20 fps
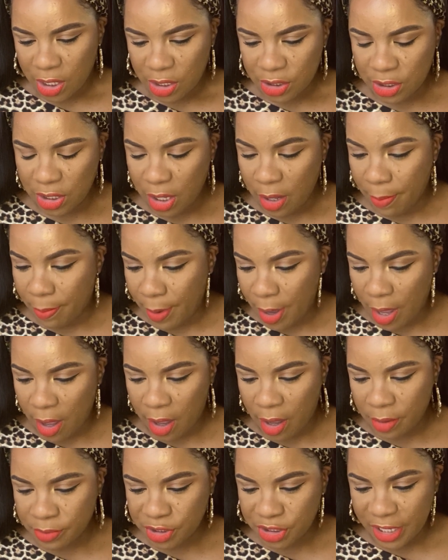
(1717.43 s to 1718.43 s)
lip
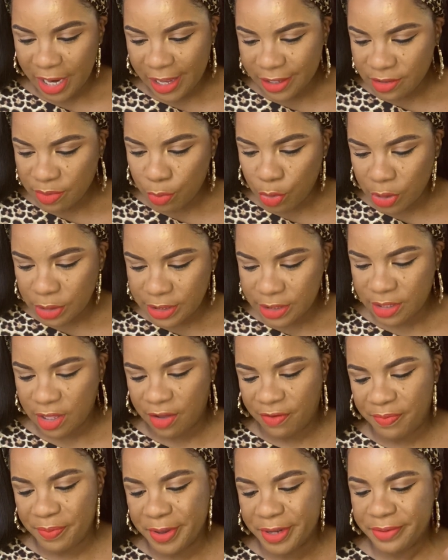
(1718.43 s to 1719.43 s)
balm. She has more
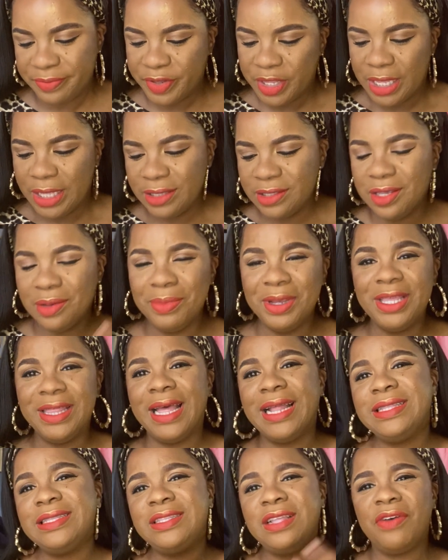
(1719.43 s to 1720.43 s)
stuff, but to me,
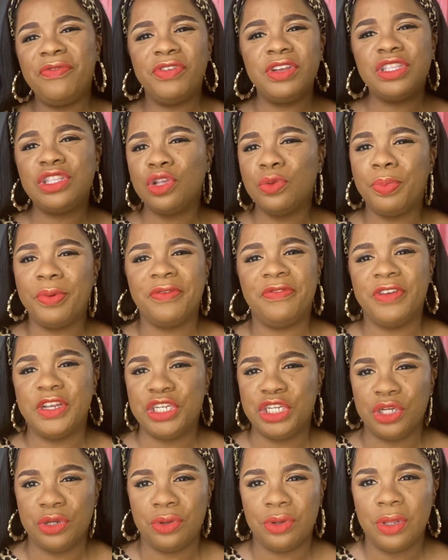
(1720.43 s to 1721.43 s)
that stuff is
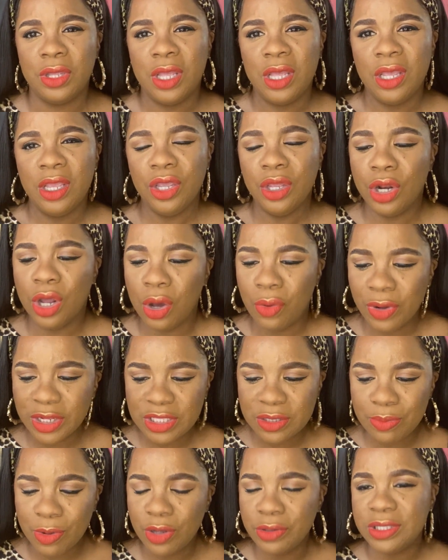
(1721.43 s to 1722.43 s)
superficial. You know,
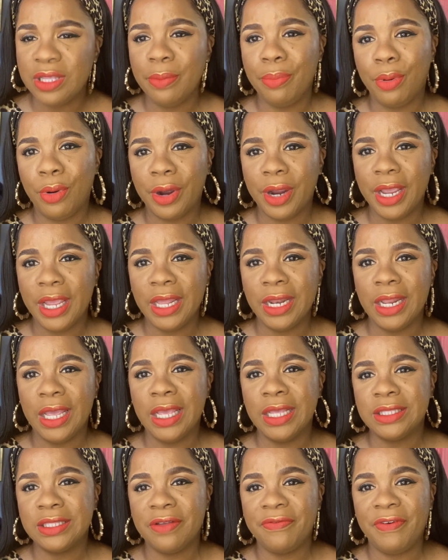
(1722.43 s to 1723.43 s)
what's most important
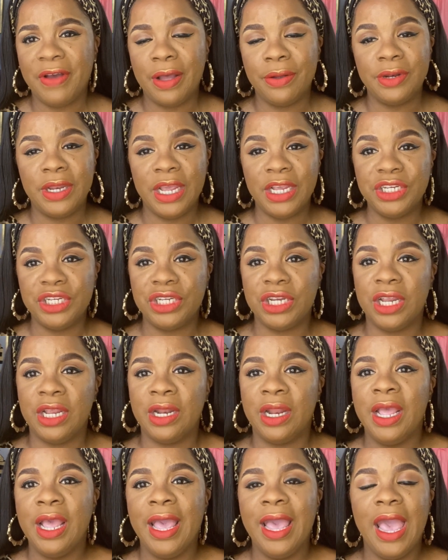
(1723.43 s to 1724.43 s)
is the
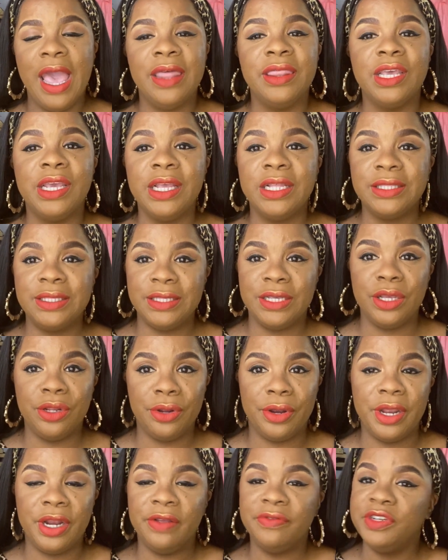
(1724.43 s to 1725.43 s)
foundation and the
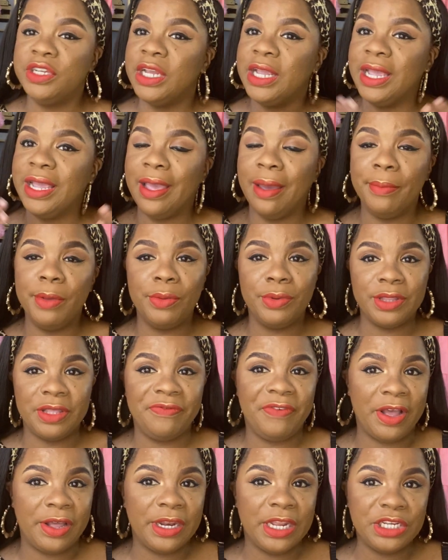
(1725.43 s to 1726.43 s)
concealer. And if she could get me with the
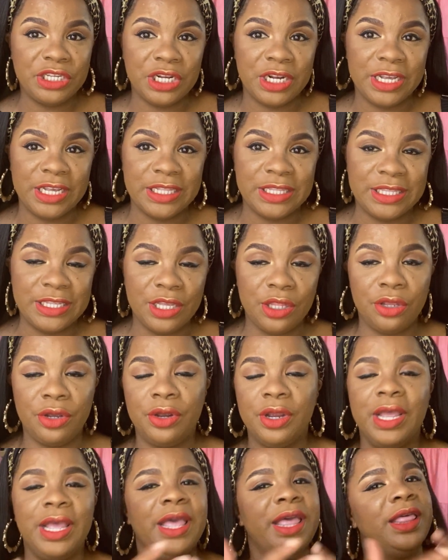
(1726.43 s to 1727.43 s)
foundation and
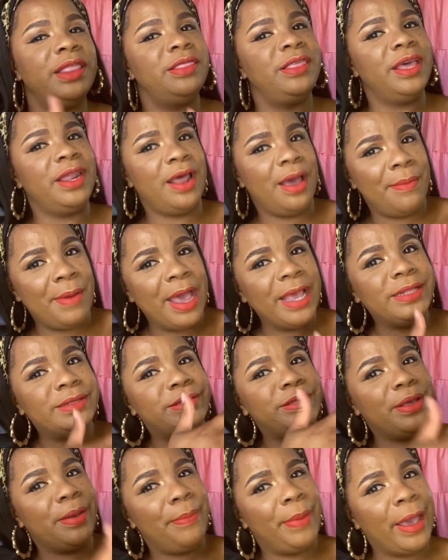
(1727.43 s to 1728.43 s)
concealer, then I
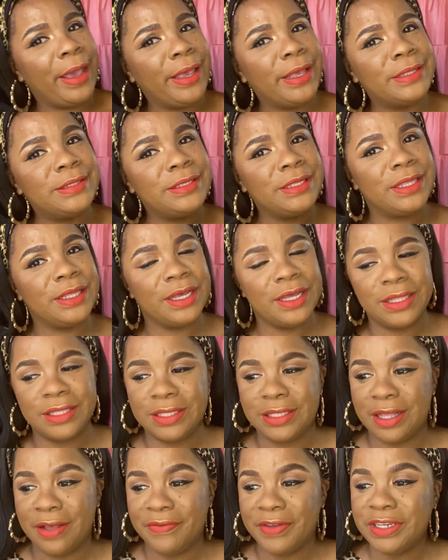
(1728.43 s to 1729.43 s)
might dip back into the other
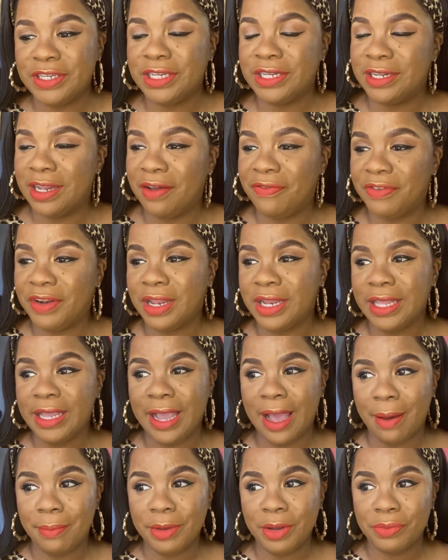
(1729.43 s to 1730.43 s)
stuff. And she definitely
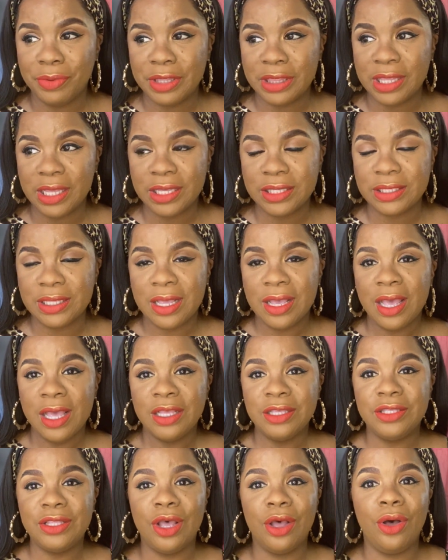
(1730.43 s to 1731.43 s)
got me with this.
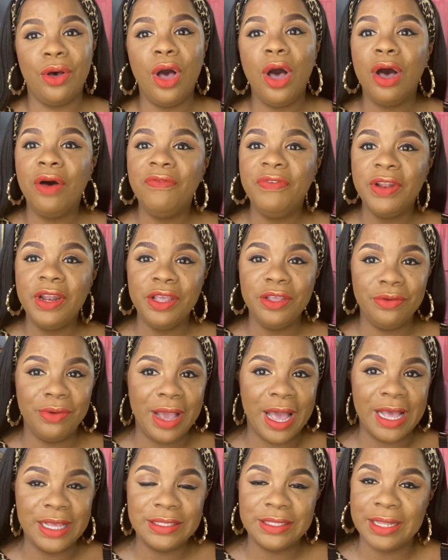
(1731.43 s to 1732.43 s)
So hopefully you
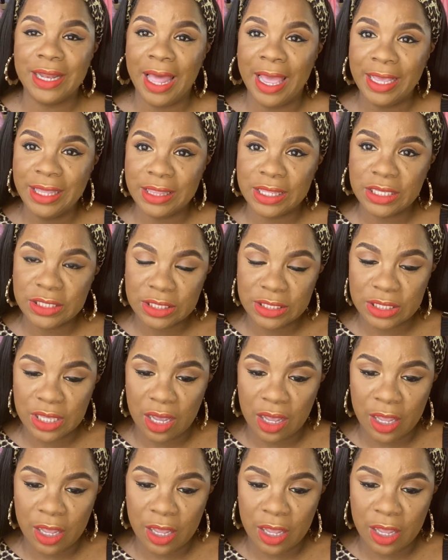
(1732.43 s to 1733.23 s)
guys like this